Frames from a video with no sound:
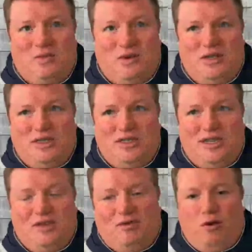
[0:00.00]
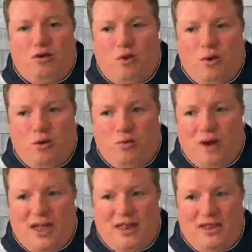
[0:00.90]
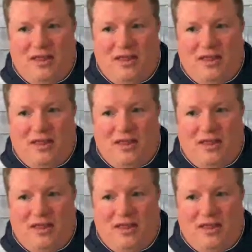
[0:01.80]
was in the fourth quarter when